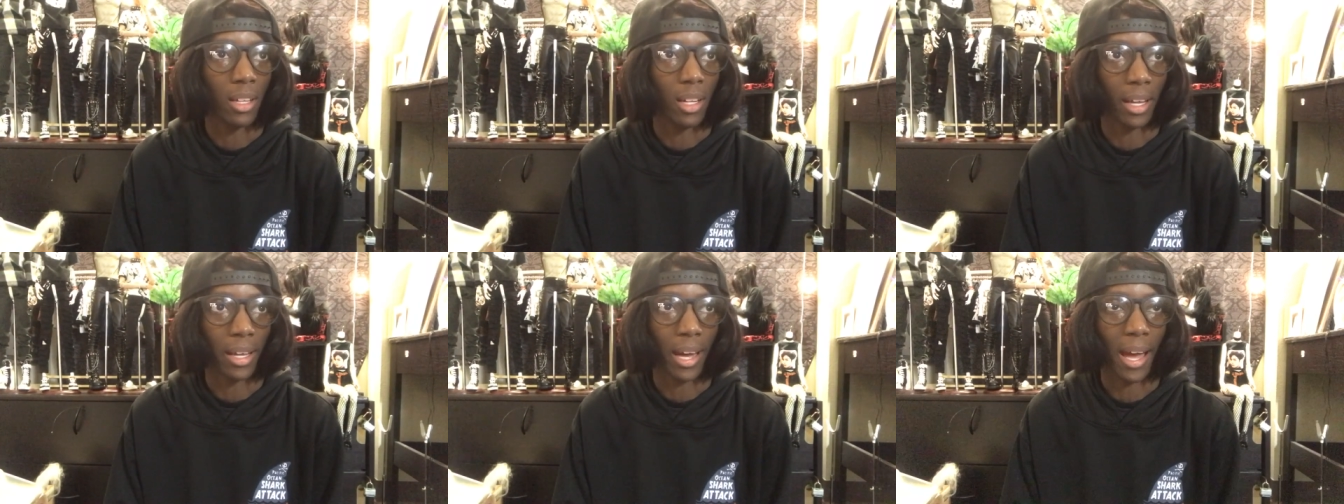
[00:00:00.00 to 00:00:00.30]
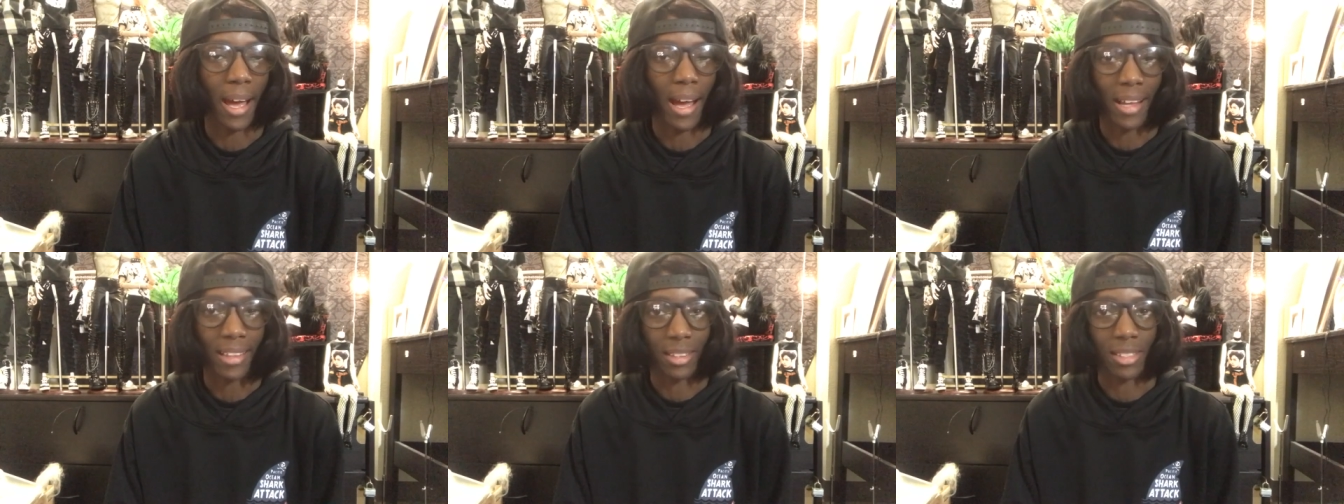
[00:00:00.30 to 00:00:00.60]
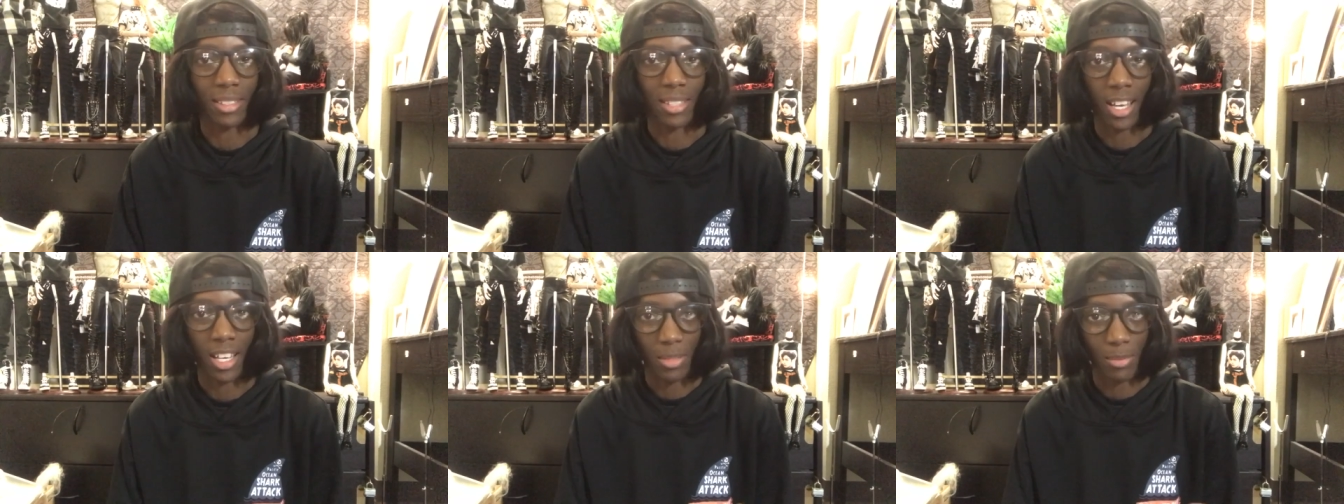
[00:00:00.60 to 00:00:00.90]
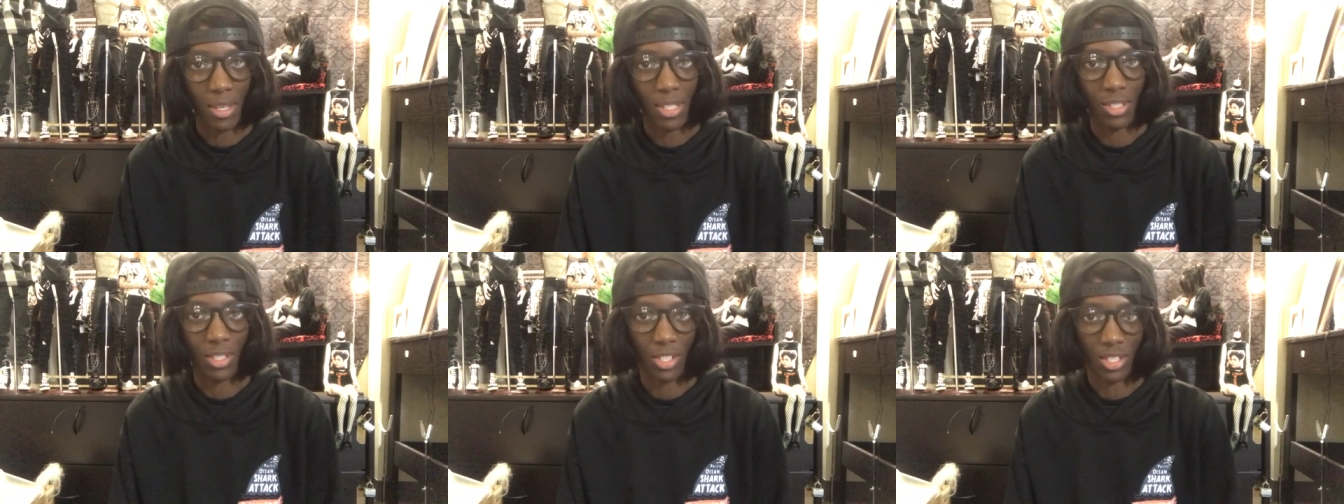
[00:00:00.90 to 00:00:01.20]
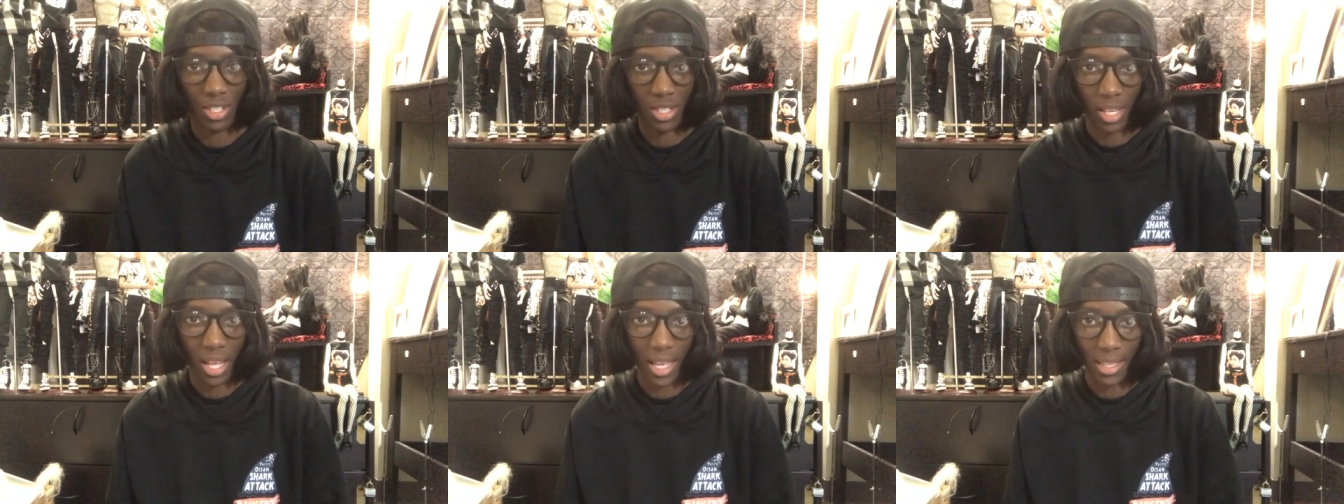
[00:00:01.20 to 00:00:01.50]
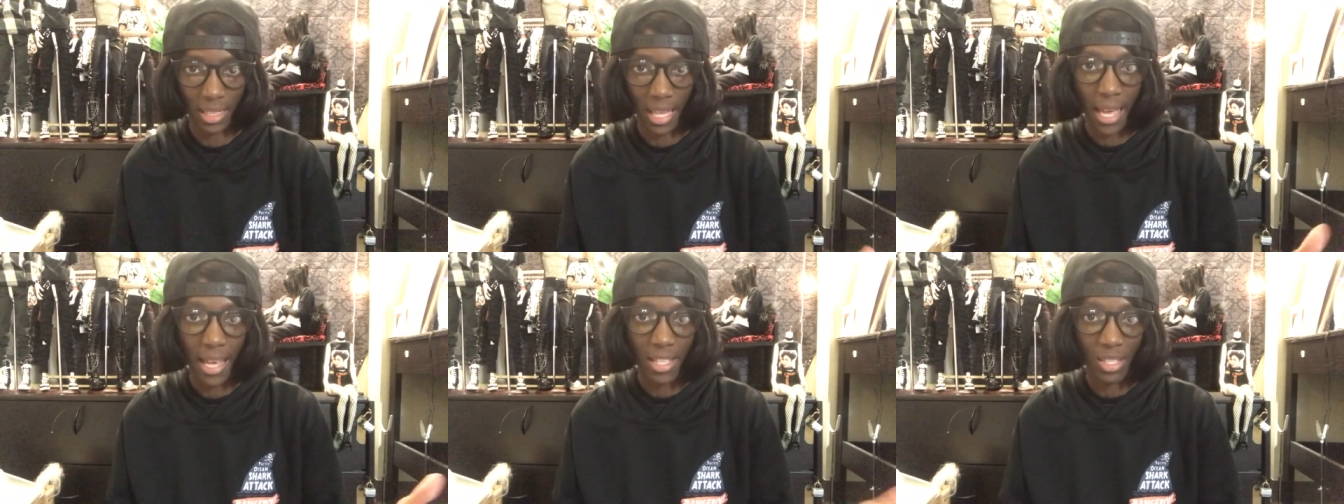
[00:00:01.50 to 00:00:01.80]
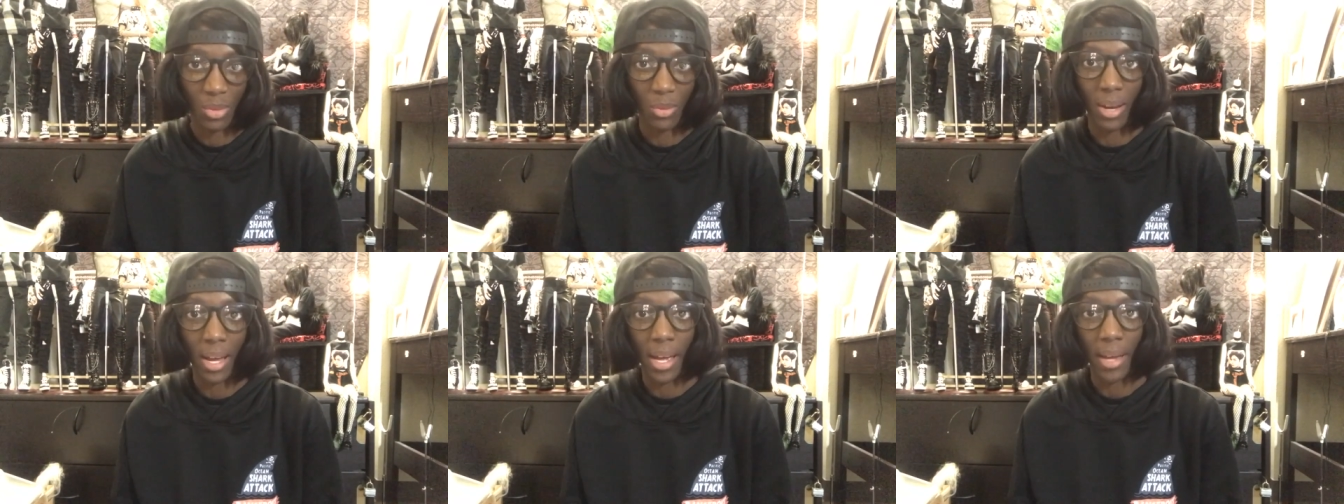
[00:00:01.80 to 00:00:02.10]
like I got the text message that the
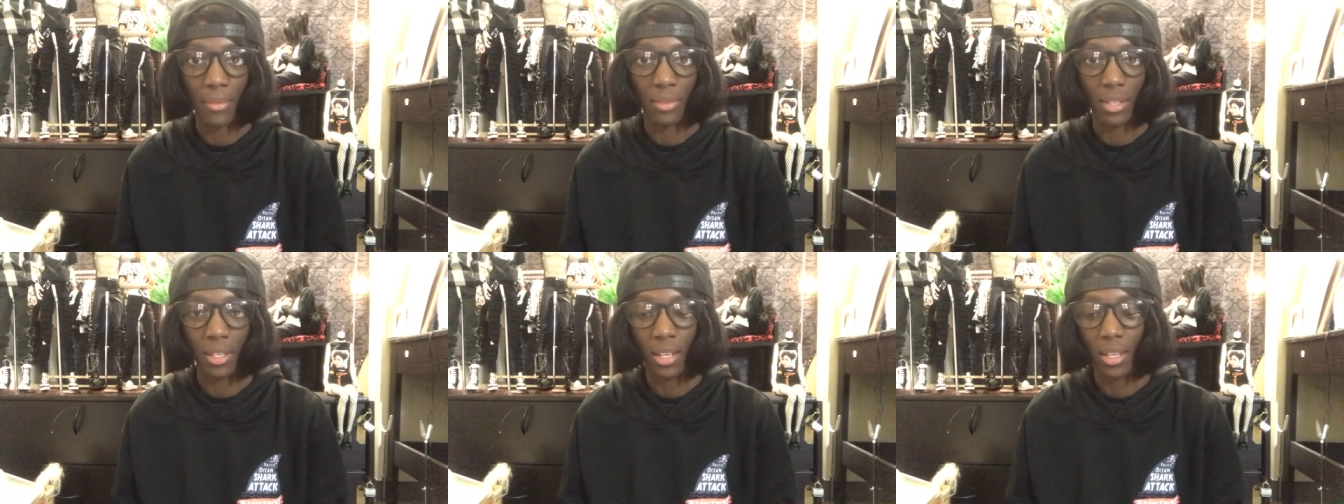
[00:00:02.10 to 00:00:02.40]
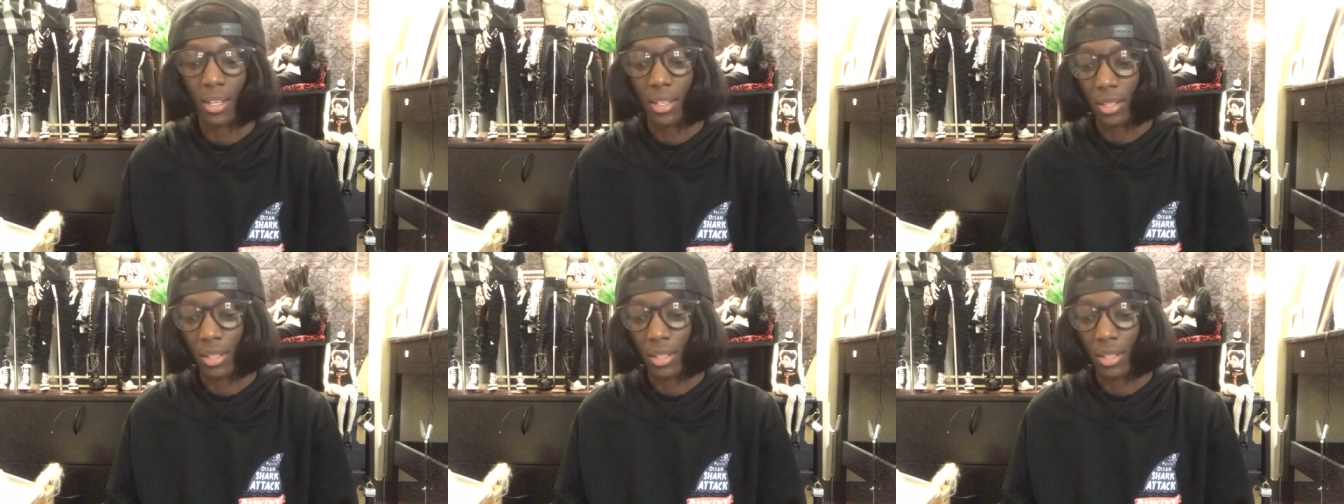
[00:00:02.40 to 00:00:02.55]
heads arrived,